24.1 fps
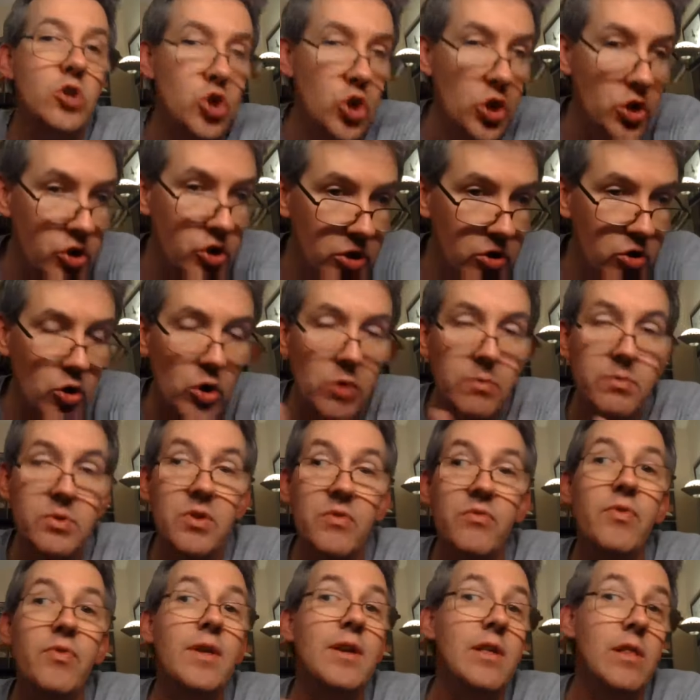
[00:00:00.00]
just in terms
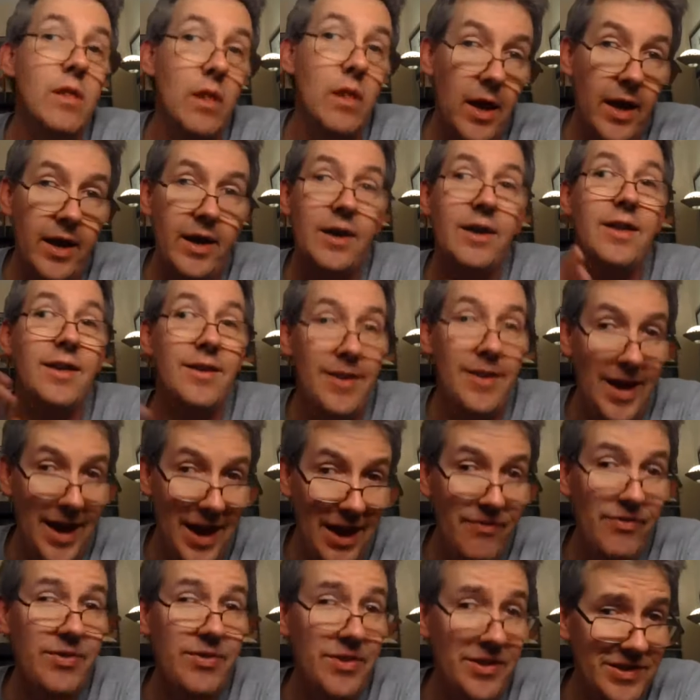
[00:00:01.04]
of they like
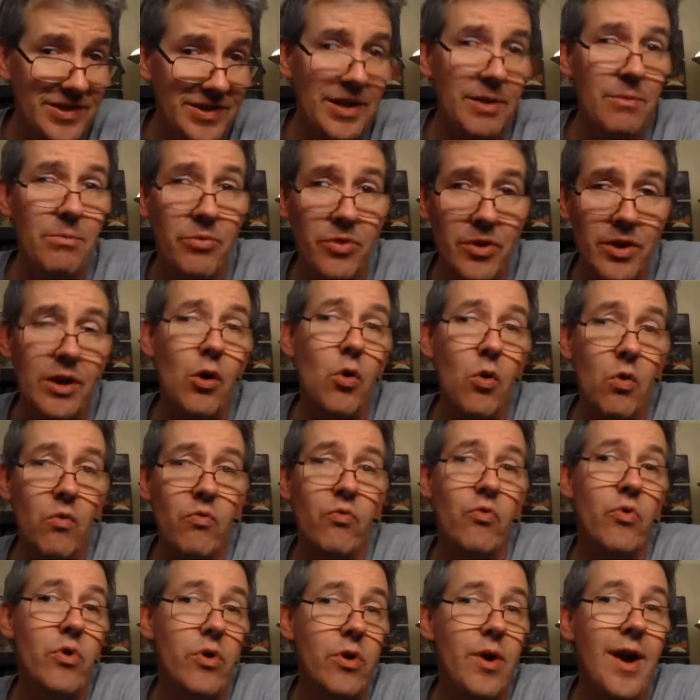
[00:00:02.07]
having the same thing
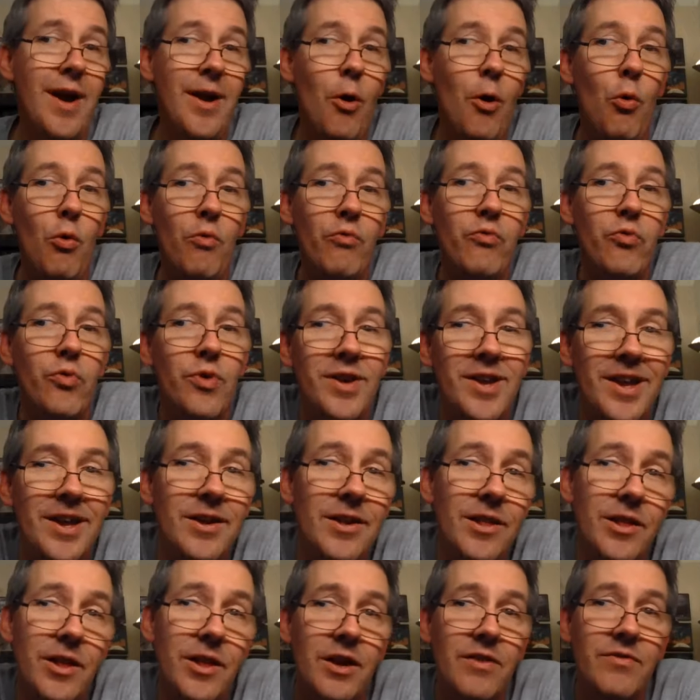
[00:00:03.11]
over and over
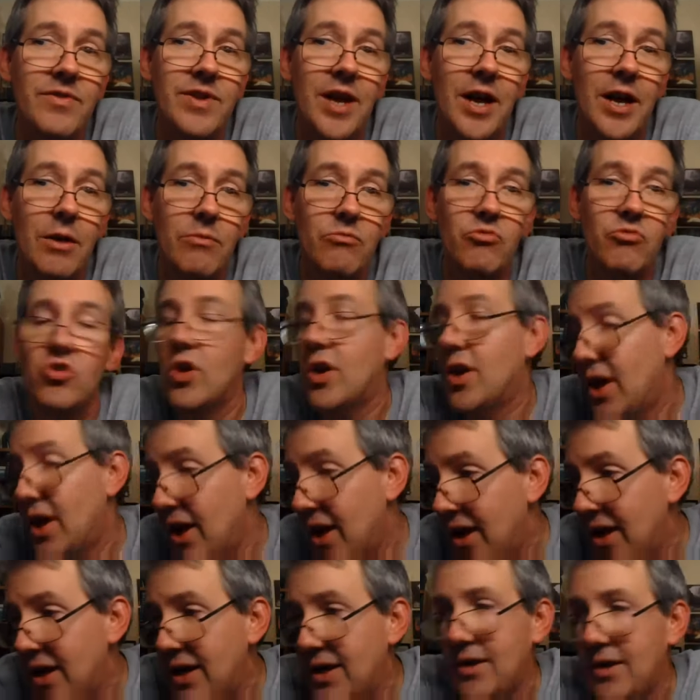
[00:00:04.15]
again a lot of times.
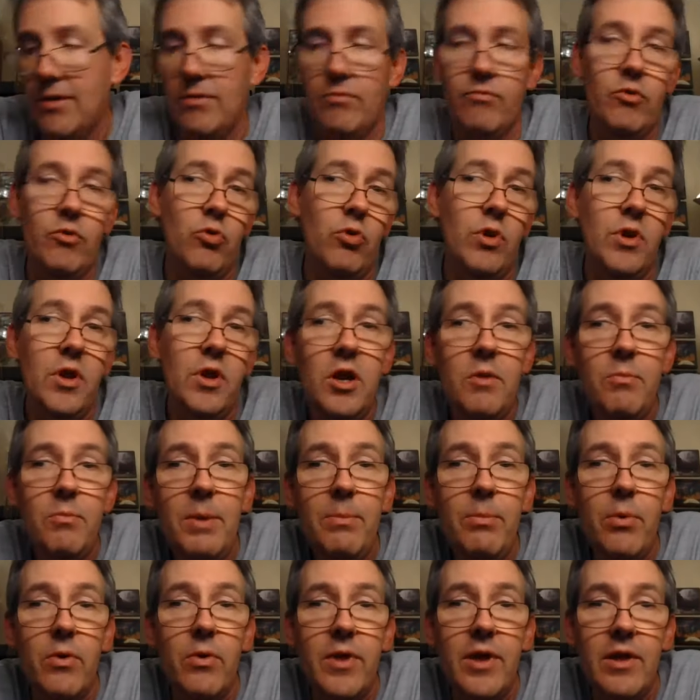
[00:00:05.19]
There are a lot of
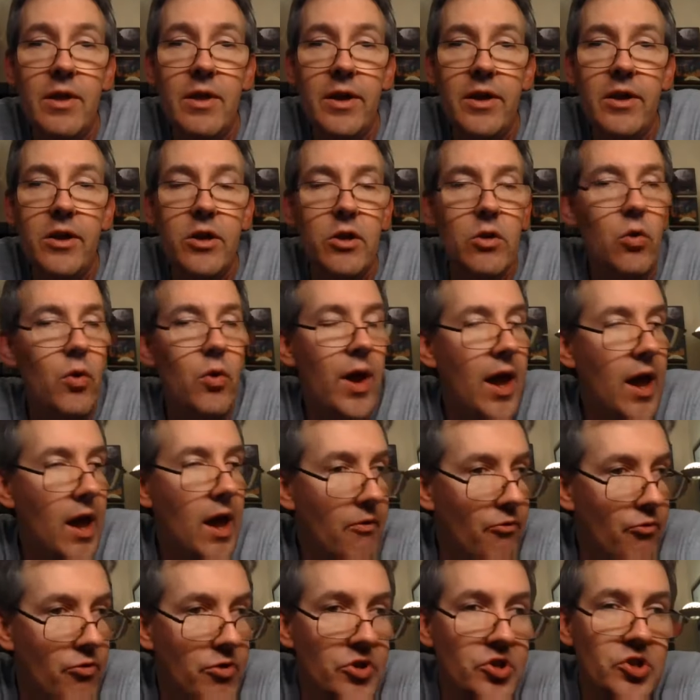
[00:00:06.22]
people that like, you know,
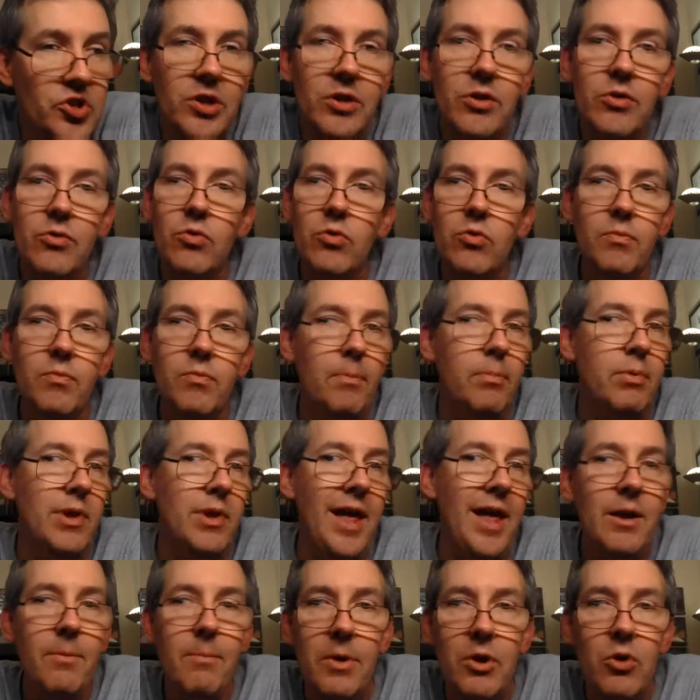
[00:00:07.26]
every single
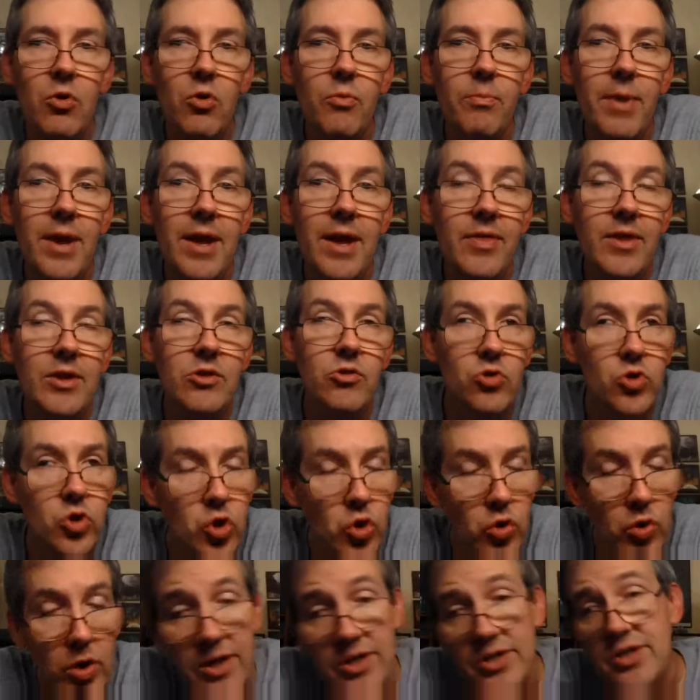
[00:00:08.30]
black metal band that
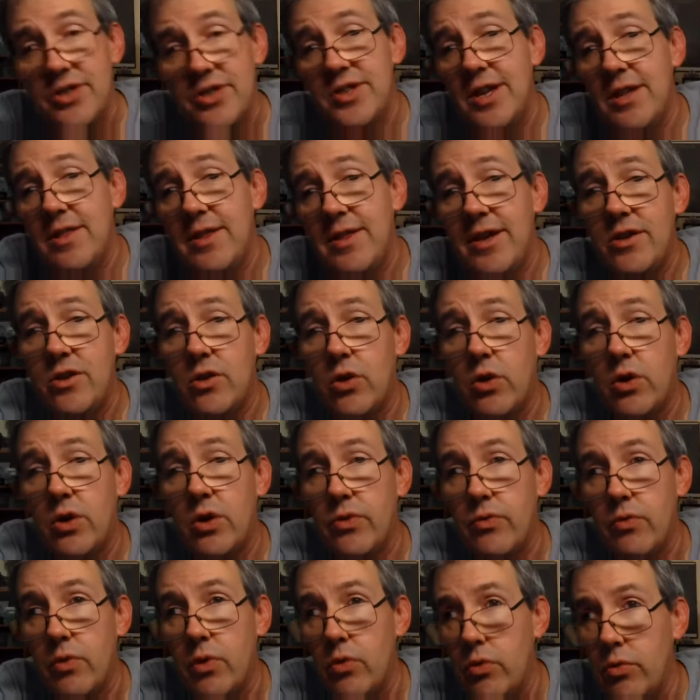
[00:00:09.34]
tries to sound like
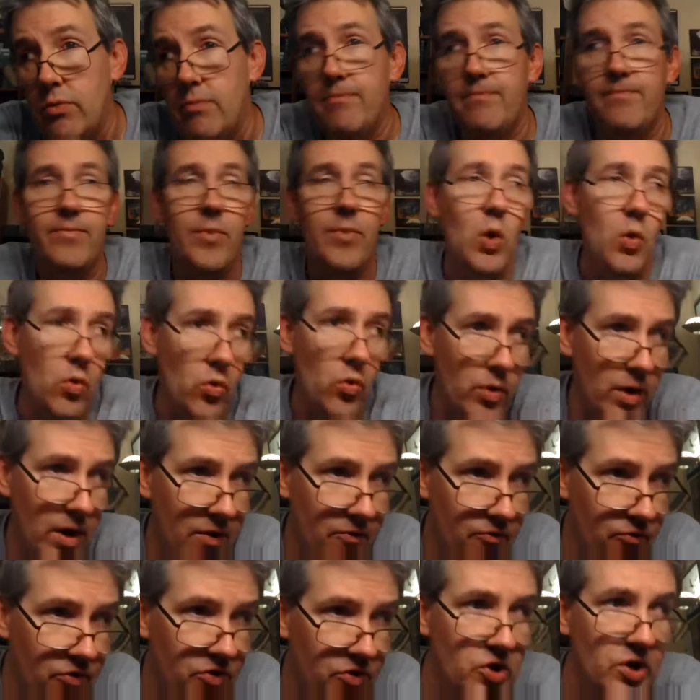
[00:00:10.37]
Dark Throne, or
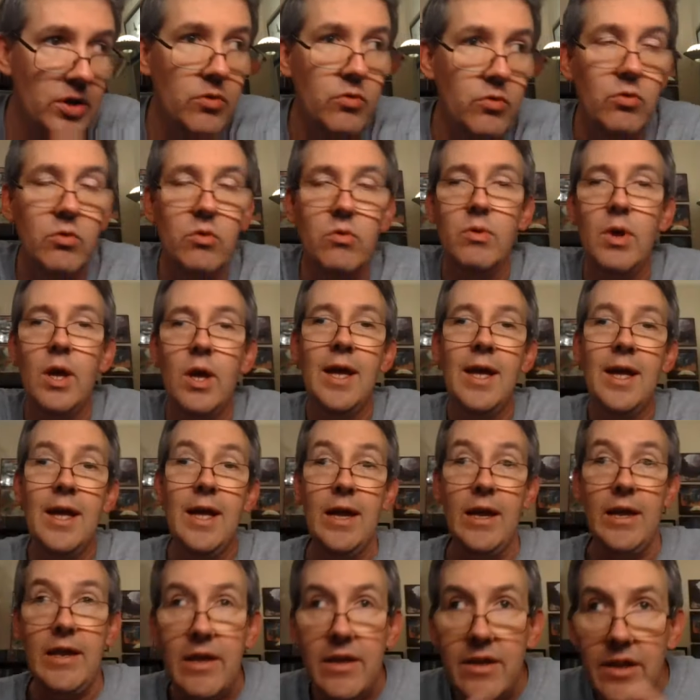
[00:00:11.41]
every single
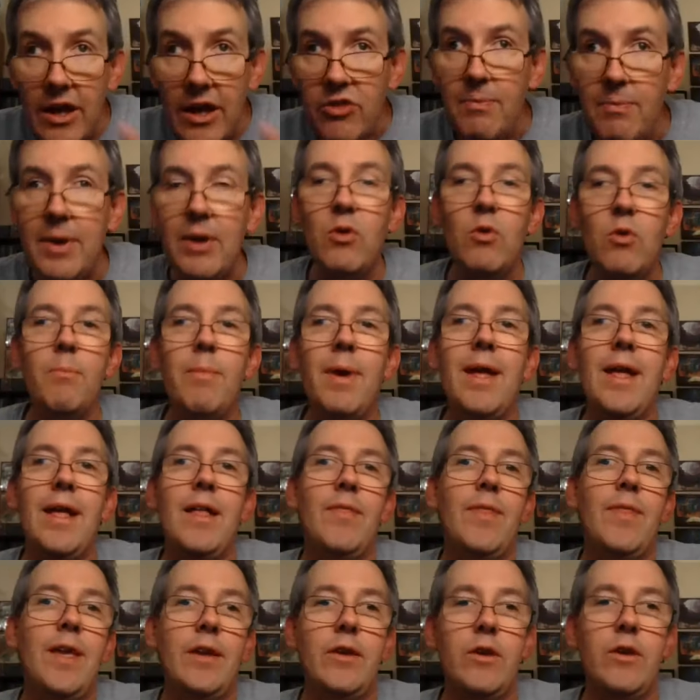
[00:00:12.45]
death metal
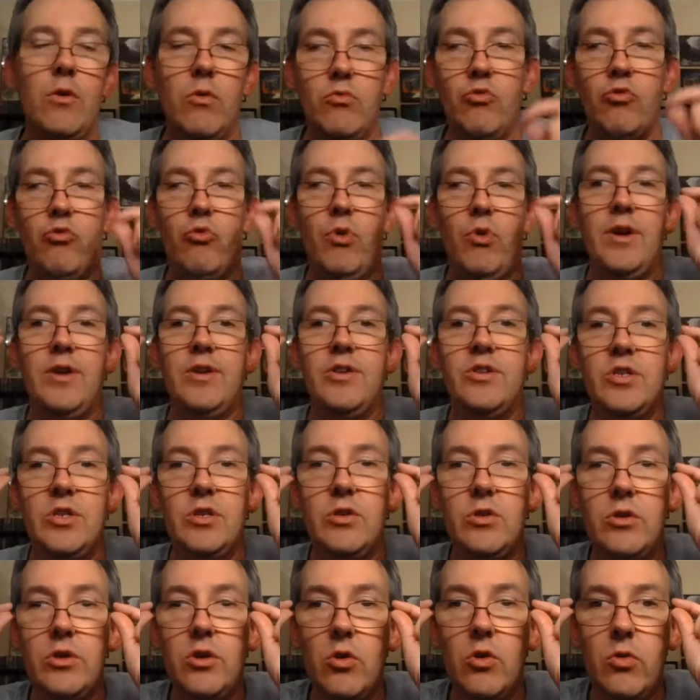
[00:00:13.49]
band that, you know, tries
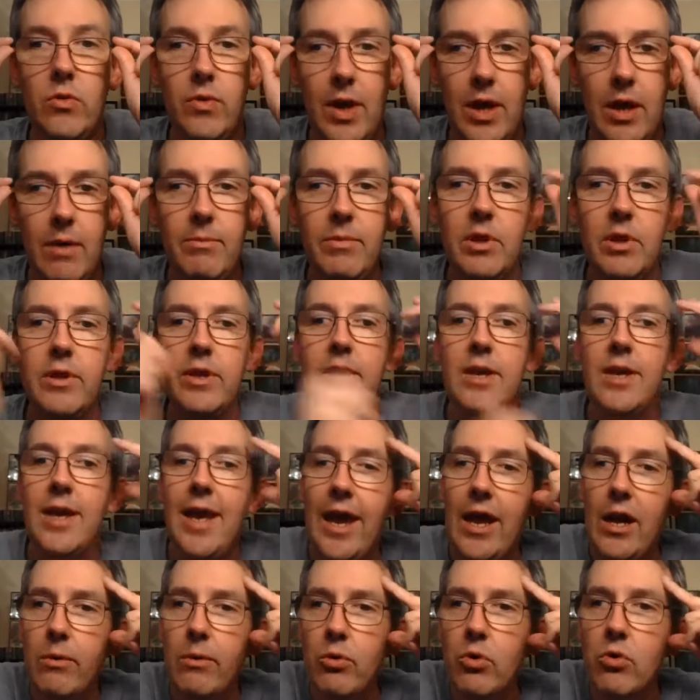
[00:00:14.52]
to, you know, emulate
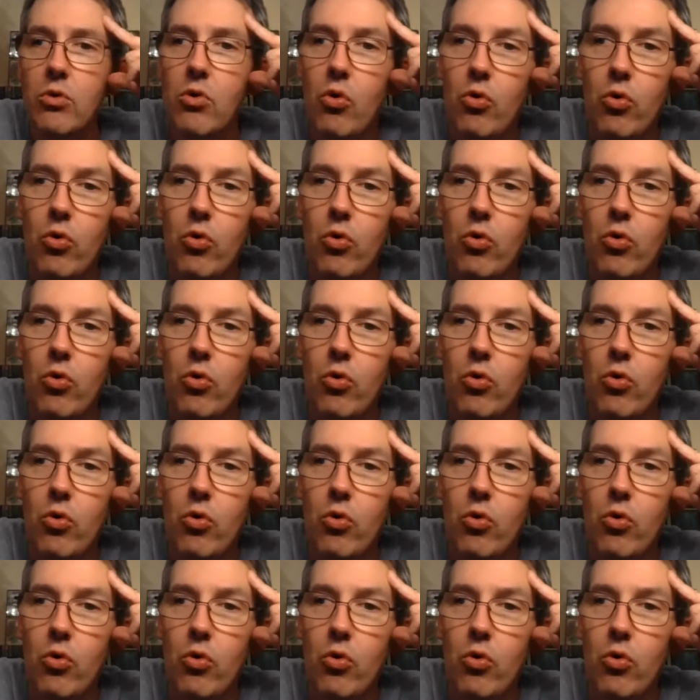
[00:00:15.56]
Cannibal